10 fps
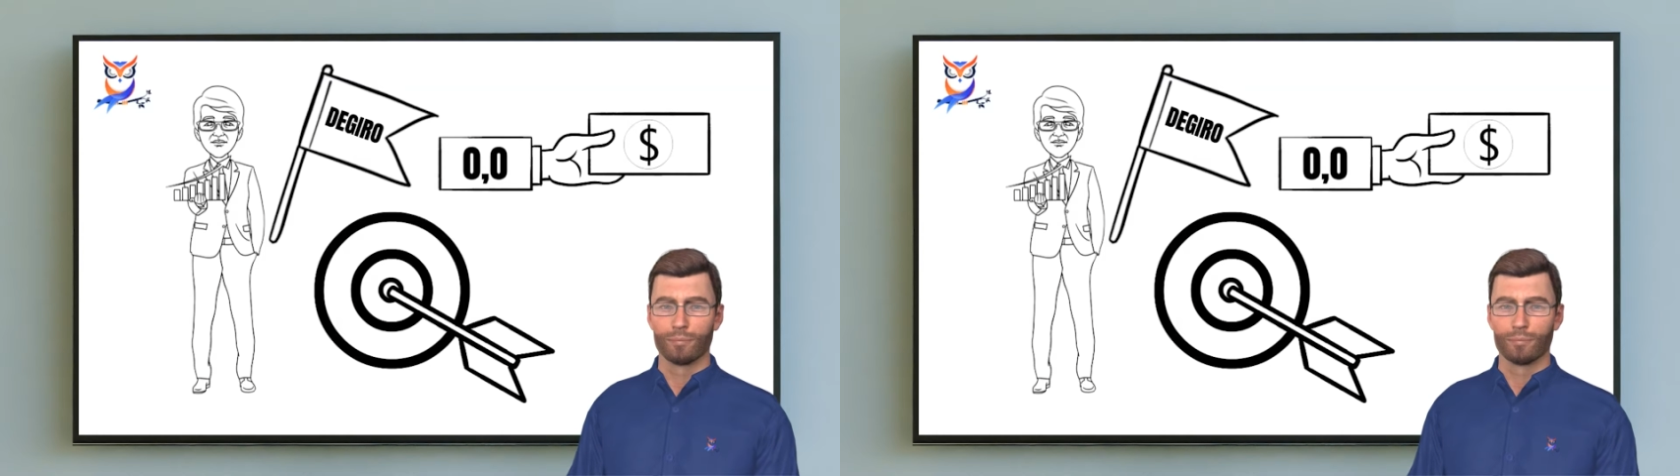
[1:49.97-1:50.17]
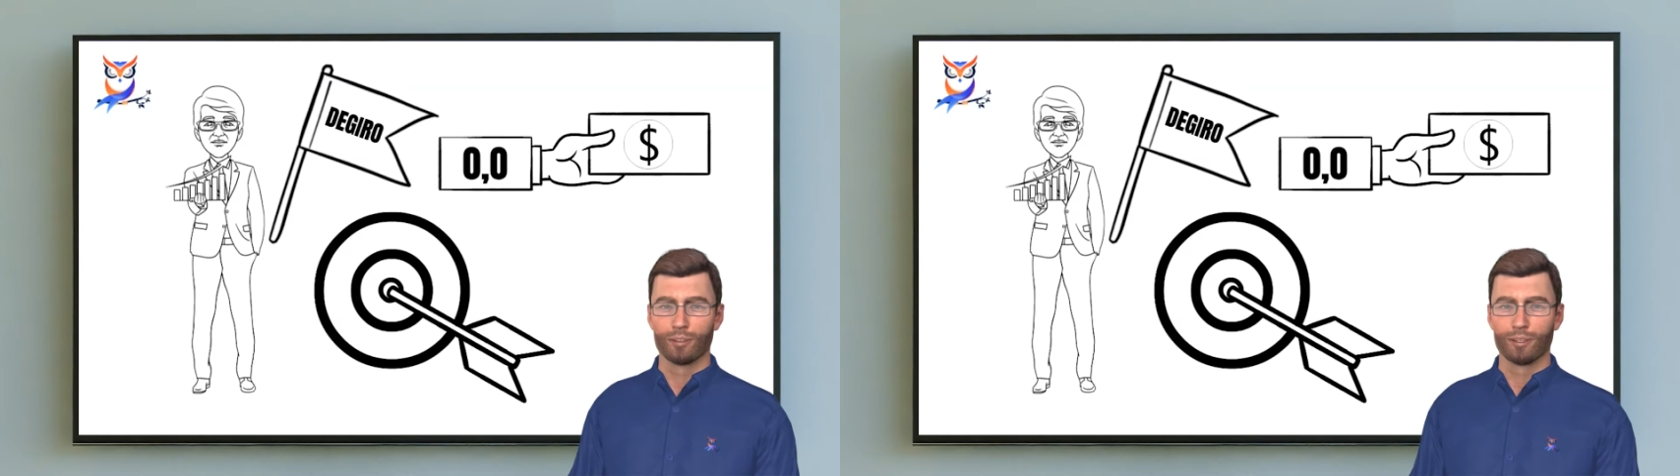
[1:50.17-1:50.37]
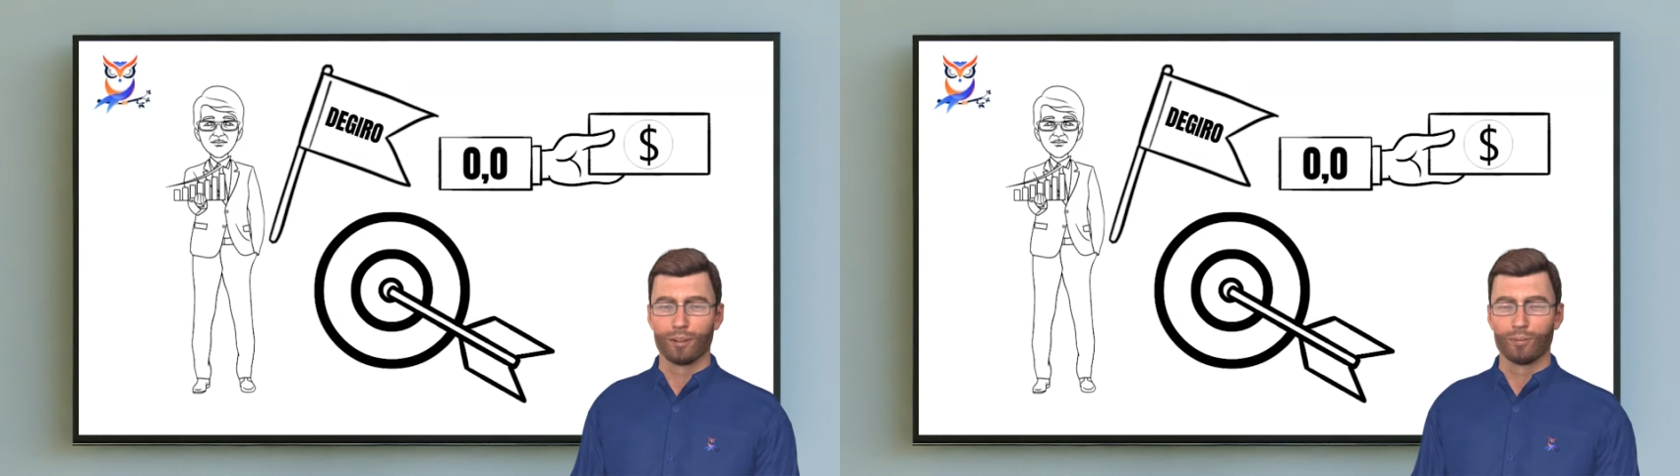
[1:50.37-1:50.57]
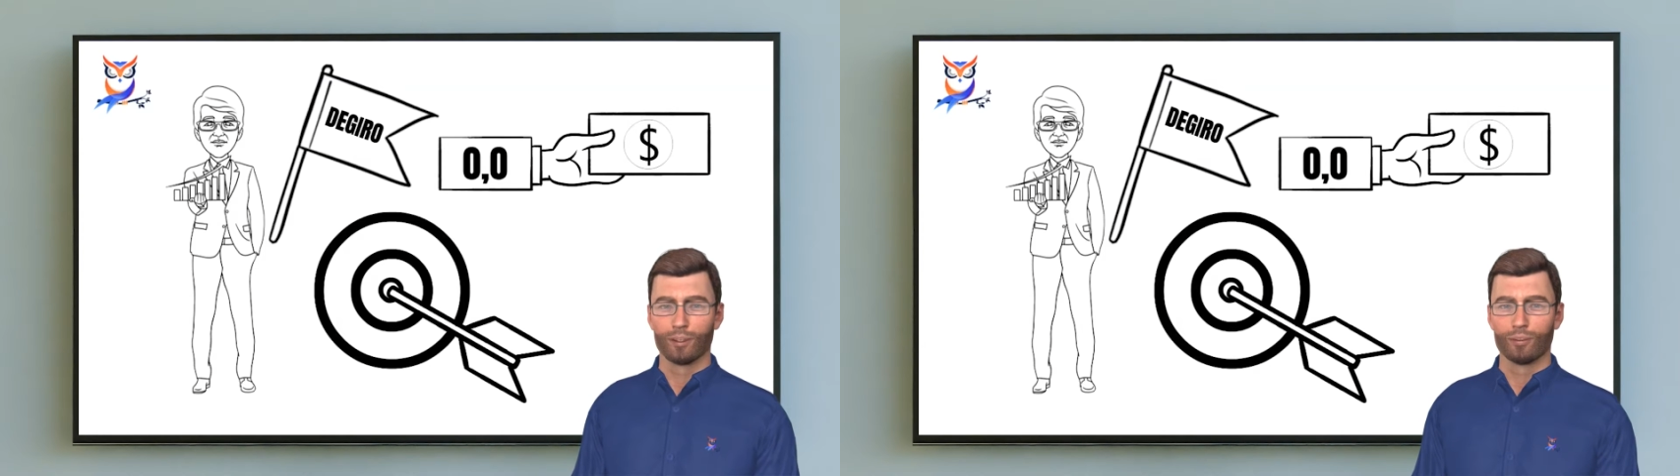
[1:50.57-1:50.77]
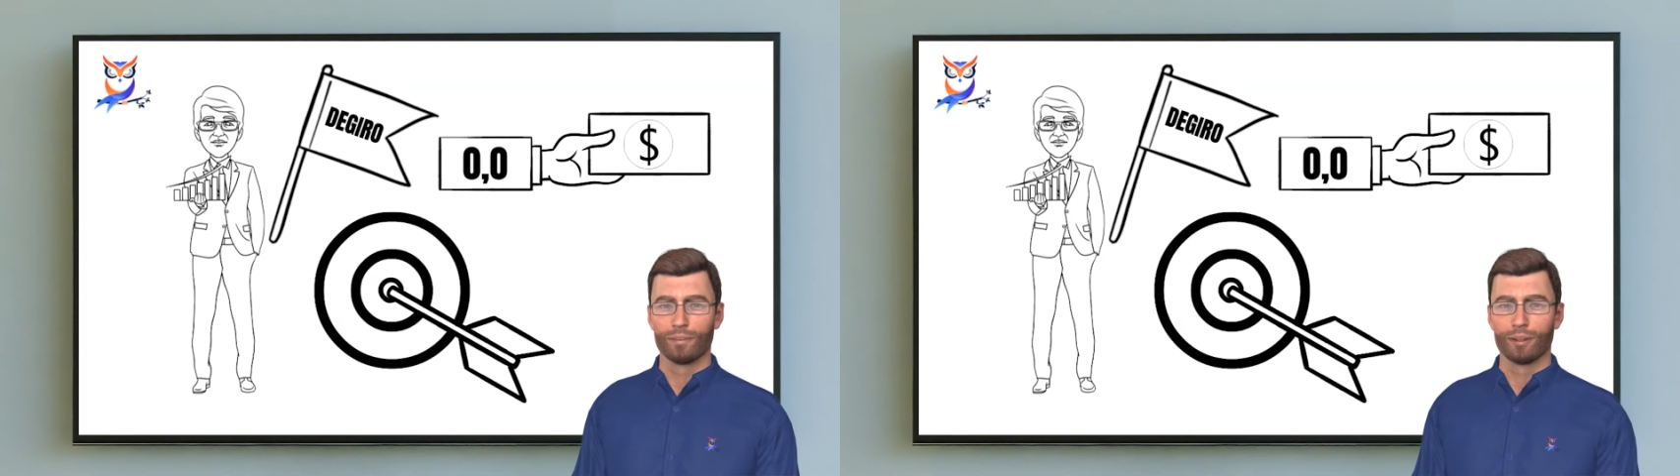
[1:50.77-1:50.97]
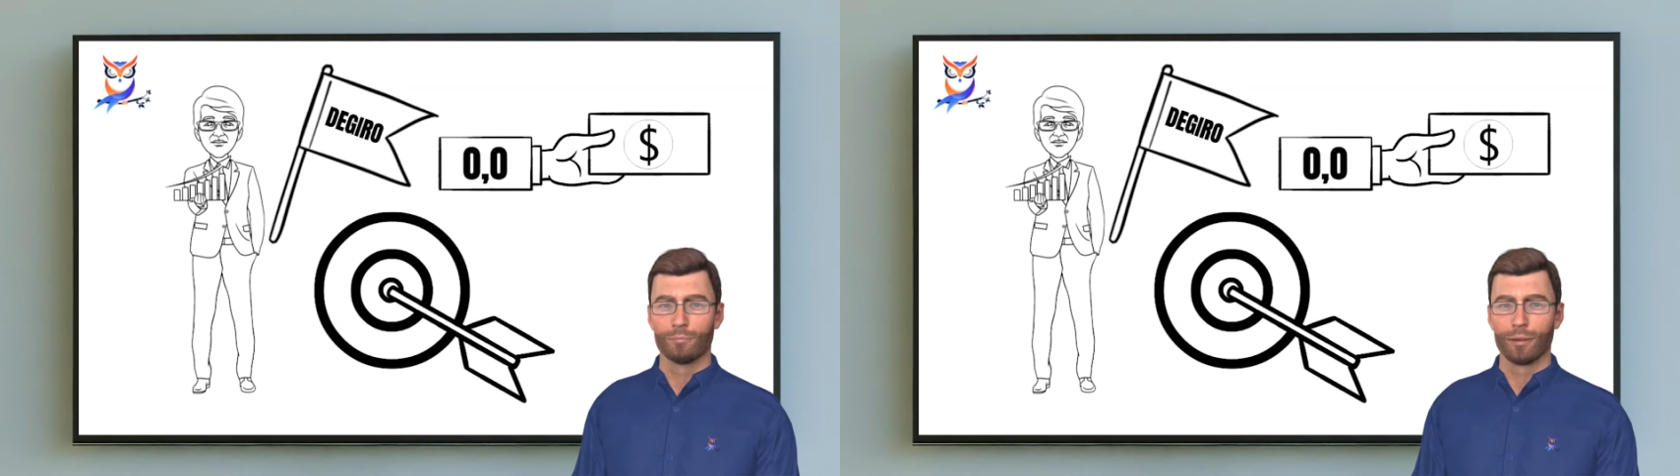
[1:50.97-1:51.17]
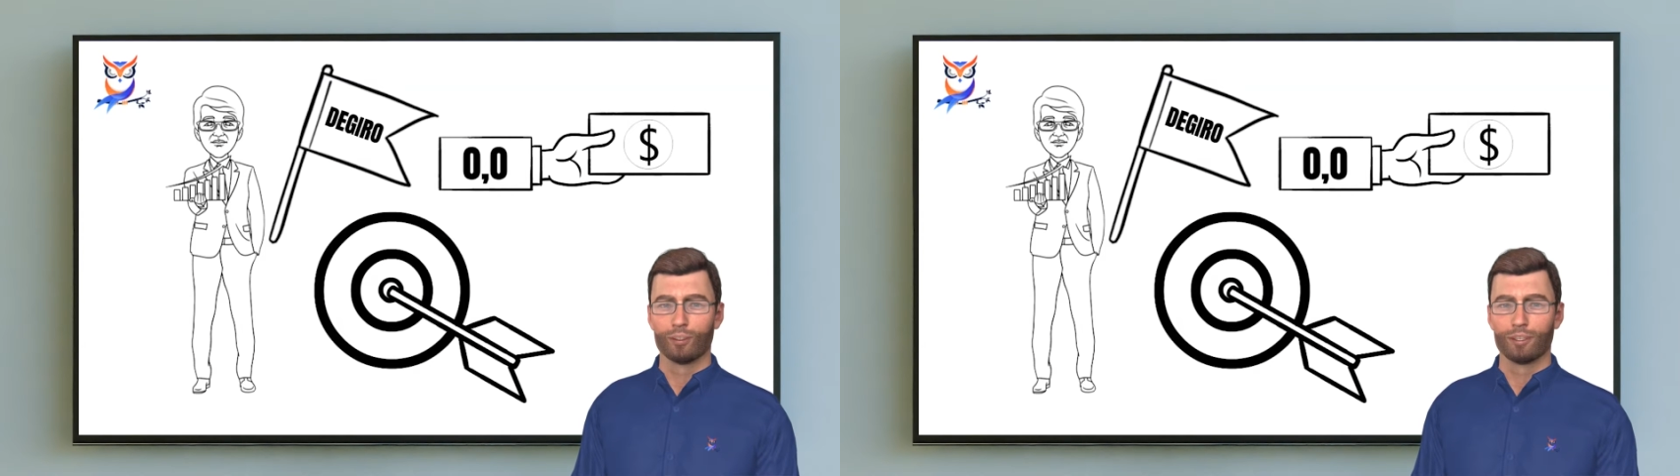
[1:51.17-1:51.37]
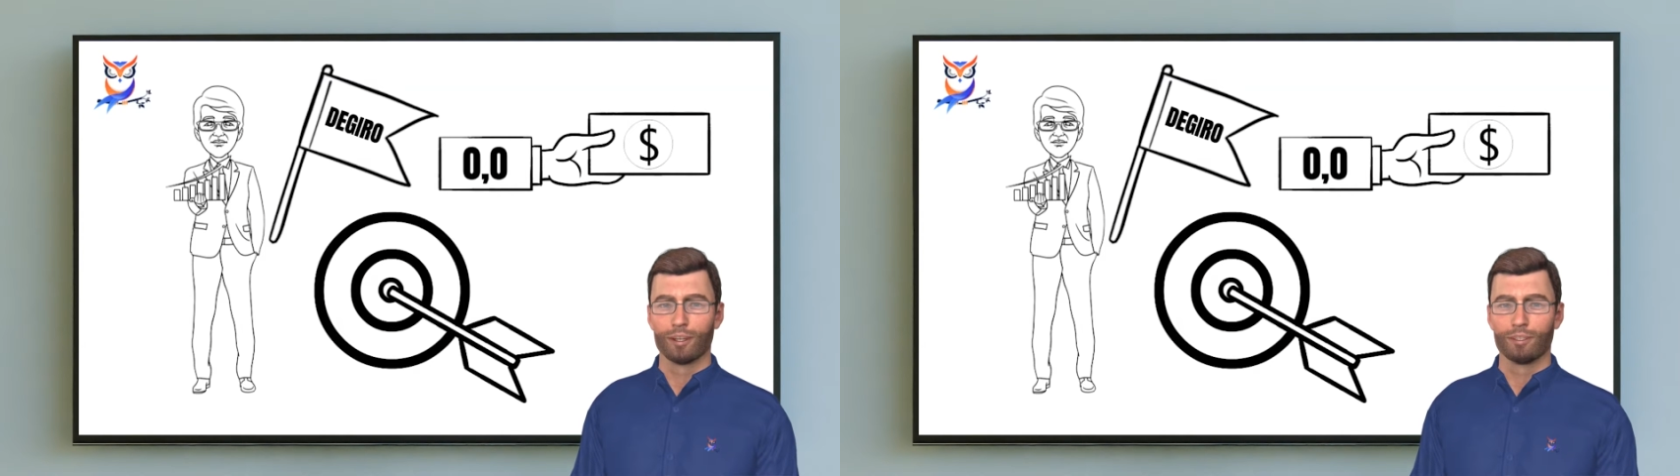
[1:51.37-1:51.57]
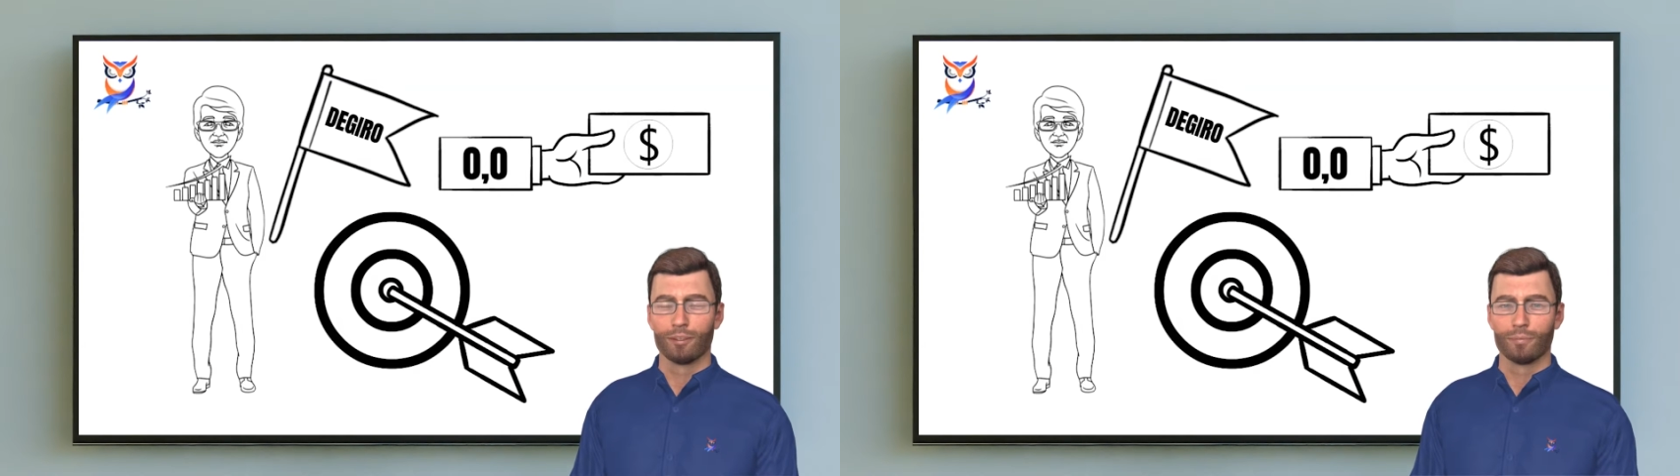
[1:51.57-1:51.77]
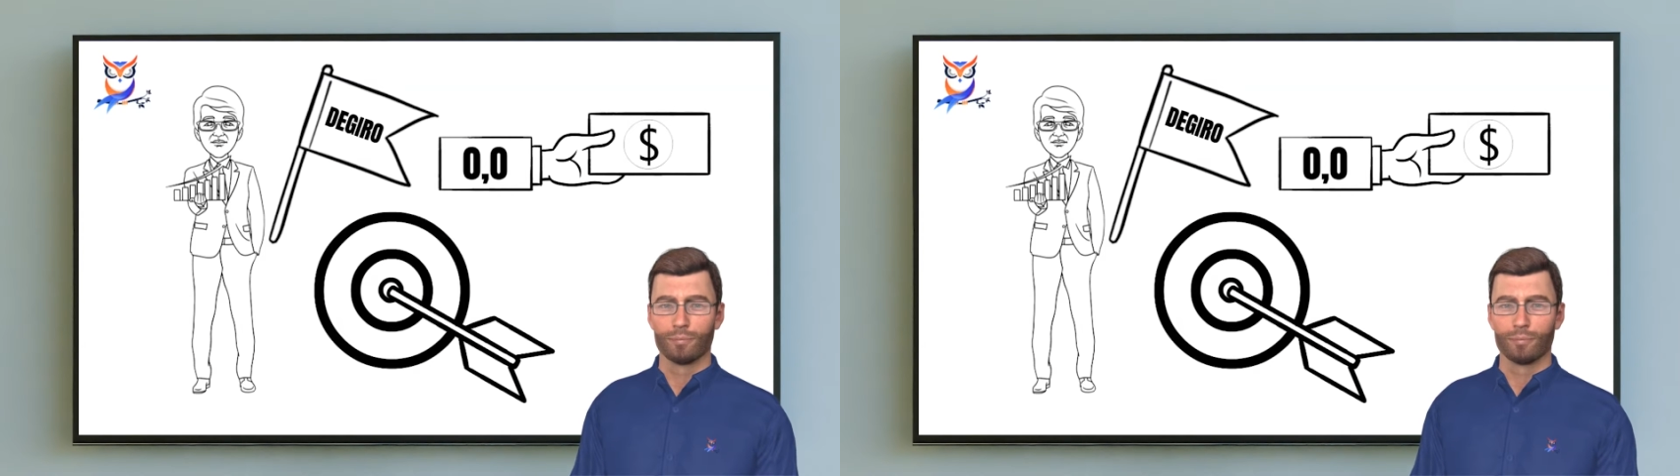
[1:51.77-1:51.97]
This fund is traded through a
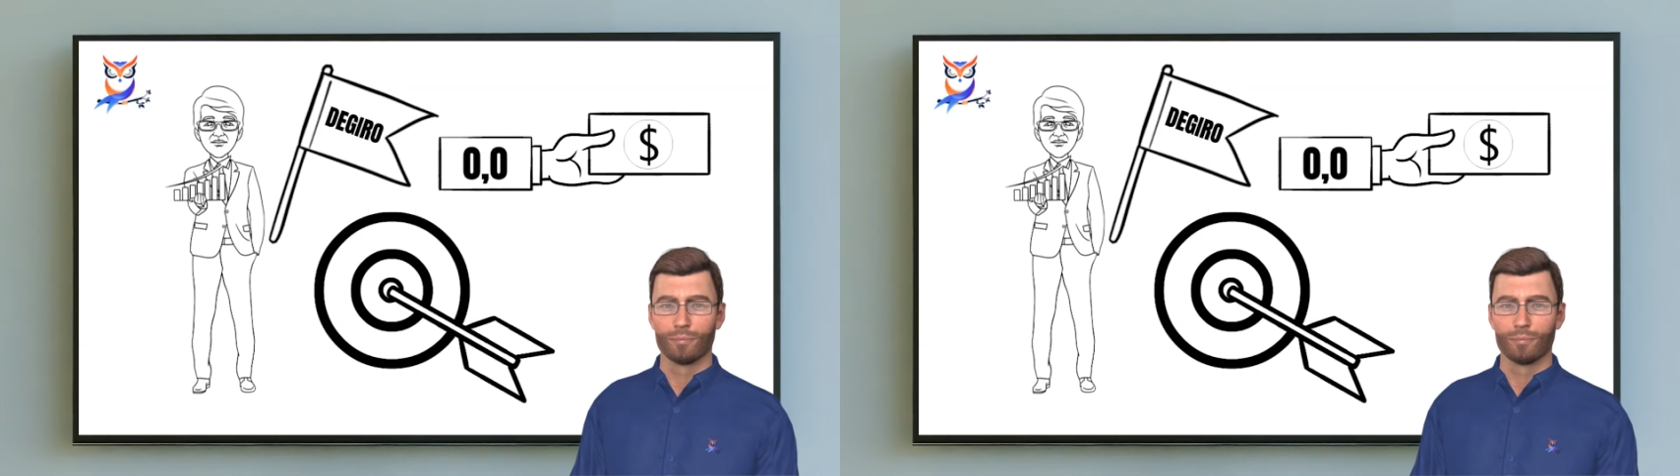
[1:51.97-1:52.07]
broker,